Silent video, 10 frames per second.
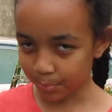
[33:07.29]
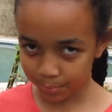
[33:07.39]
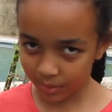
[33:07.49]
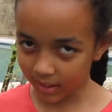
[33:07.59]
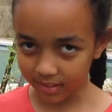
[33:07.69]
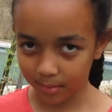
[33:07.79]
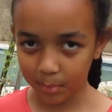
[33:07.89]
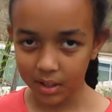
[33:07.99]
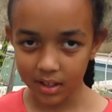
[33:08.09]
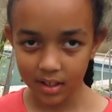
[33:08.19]
plant them?
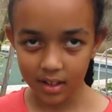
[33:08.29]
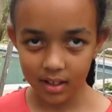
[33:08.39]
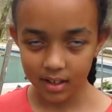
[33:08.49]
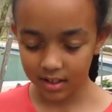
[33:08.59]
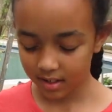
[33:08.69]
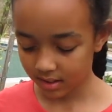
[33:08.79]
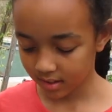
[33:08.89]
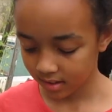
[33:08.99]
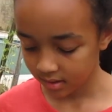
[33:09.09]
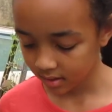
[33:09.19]
Well,
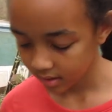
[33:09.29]
just like